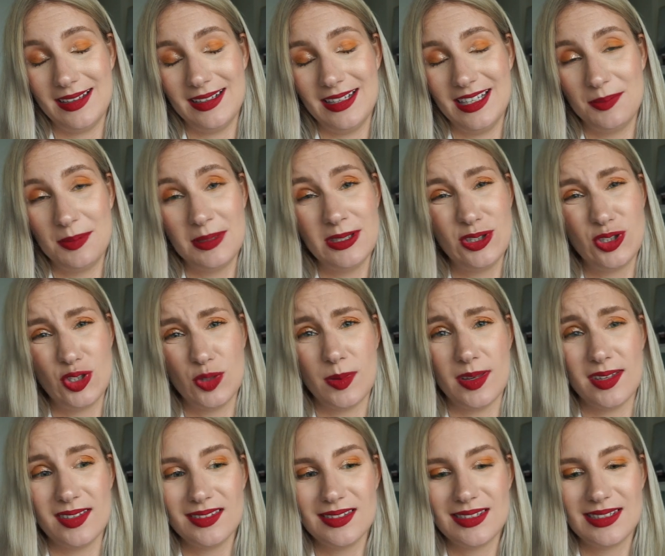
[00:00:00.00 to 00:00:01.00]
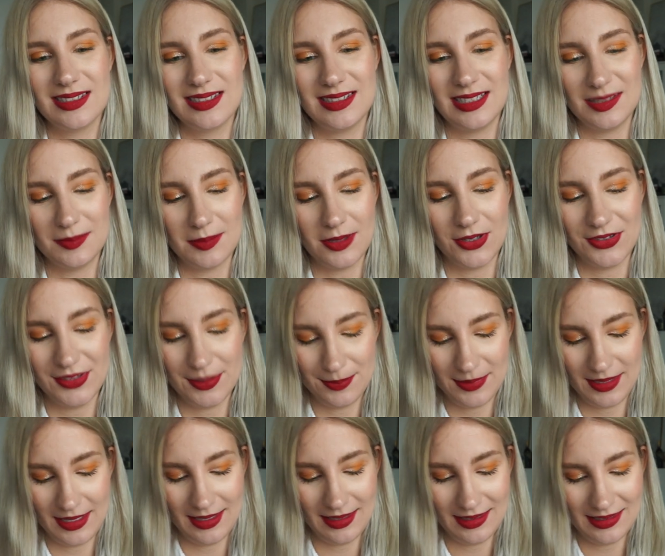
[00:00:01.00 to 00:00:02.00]
It's been 2 months since my last
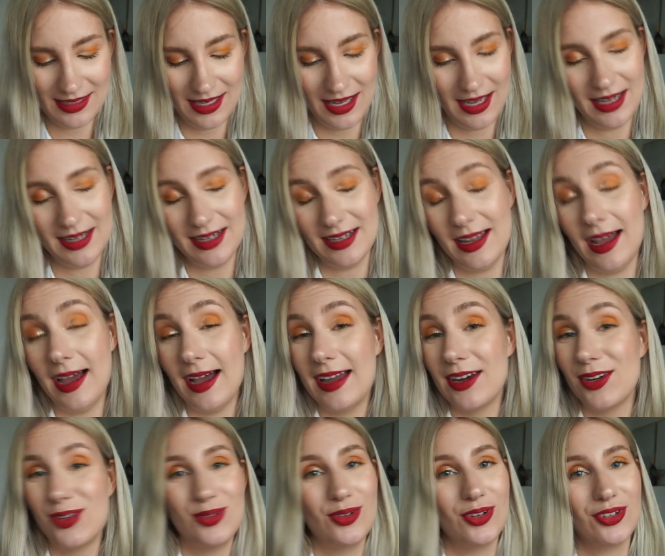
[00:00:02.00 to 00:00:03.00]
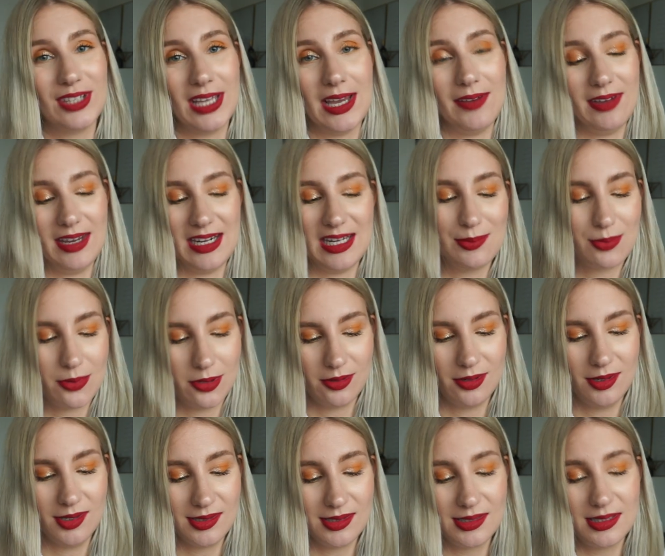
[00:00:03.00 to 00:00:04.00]
update, and I do not have any
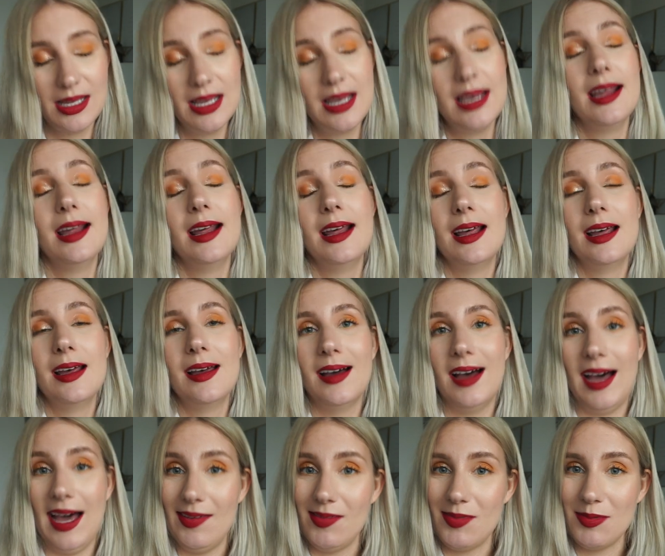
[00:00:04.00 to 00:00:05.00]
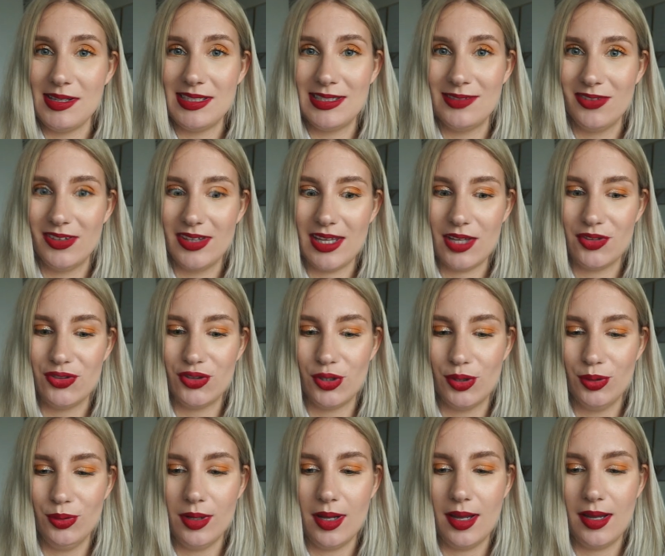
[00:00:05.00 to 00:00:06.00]
progress. I have a reason for that
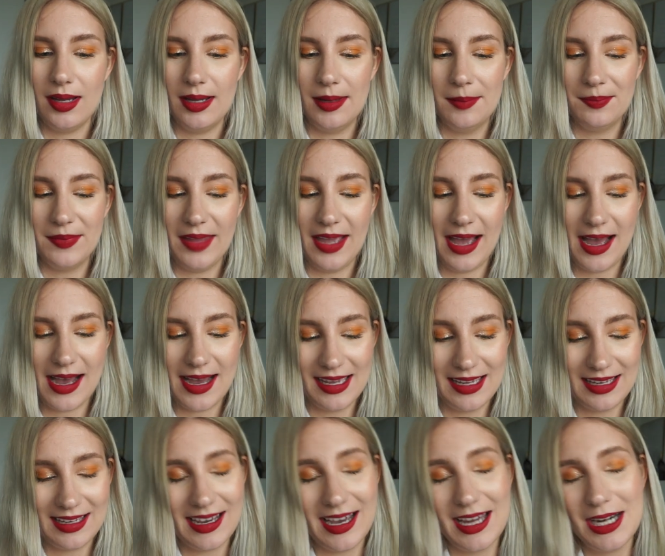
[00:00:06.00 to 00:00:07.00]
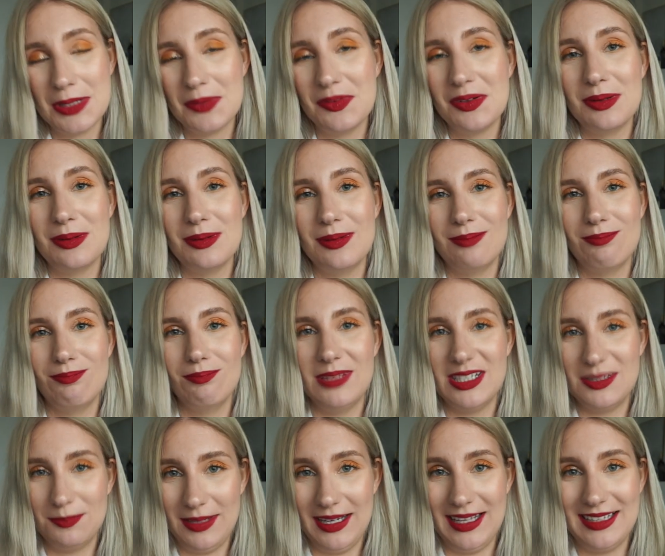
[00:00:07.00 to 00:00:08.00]
though. I kind of
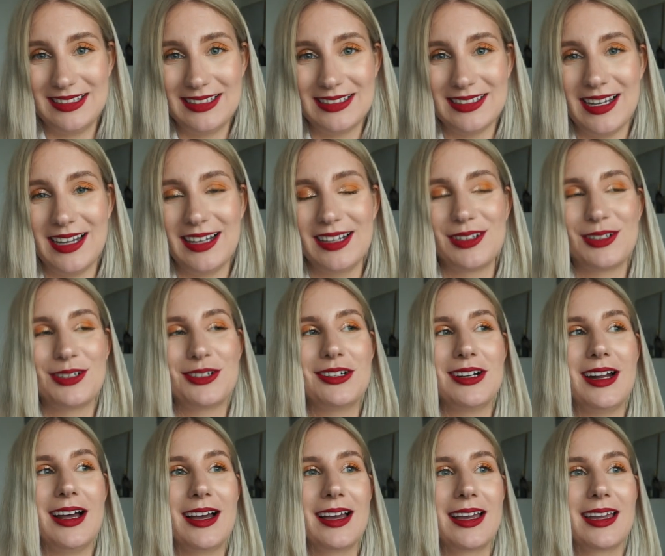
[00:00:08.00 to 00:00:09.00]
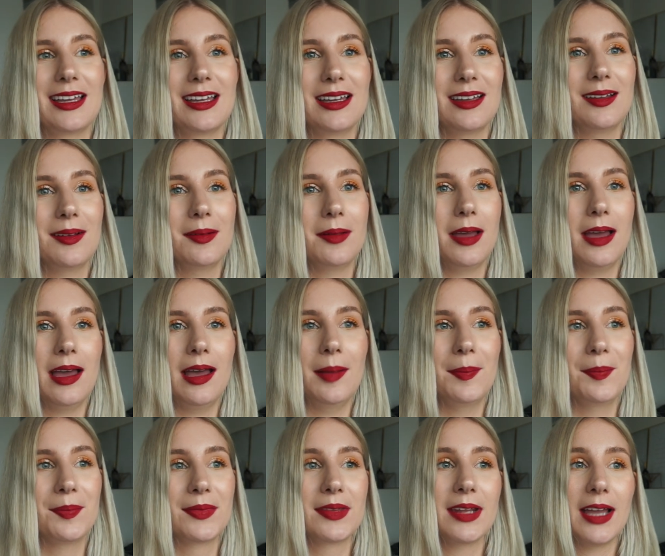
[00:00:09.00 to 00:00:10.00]
misplaced this eyeliner. I
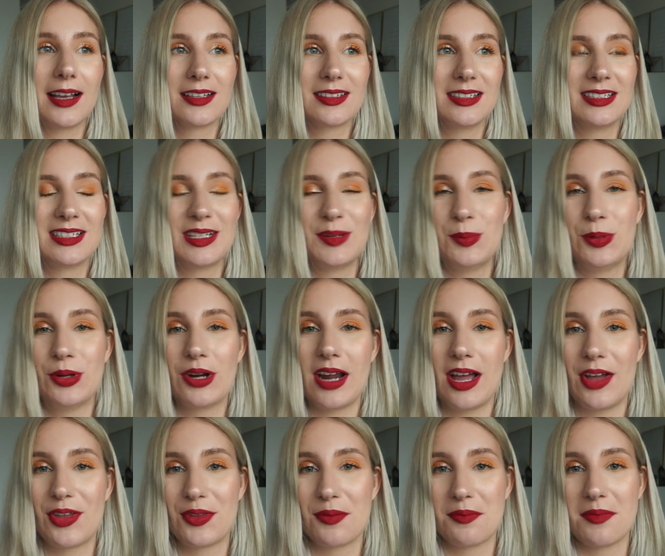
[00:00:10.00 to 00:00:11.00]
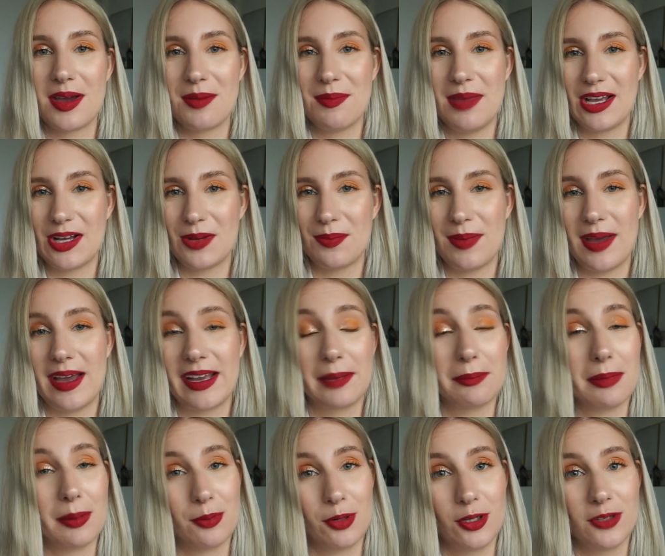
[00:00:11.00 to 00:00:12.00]
accidentally put it out on my makeup bag at
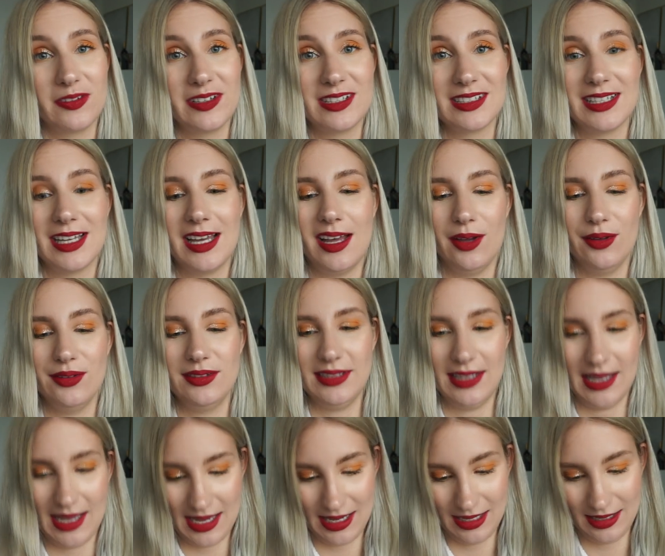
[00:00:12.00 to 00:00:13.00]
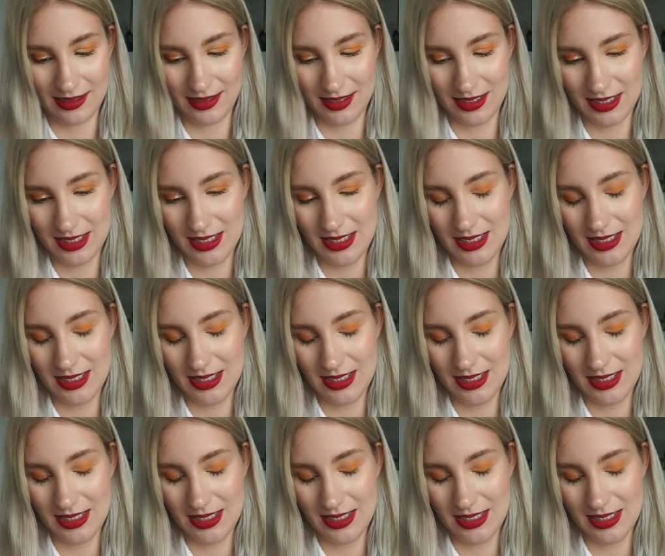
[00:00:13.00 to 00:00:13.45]
my boyfriend's house, and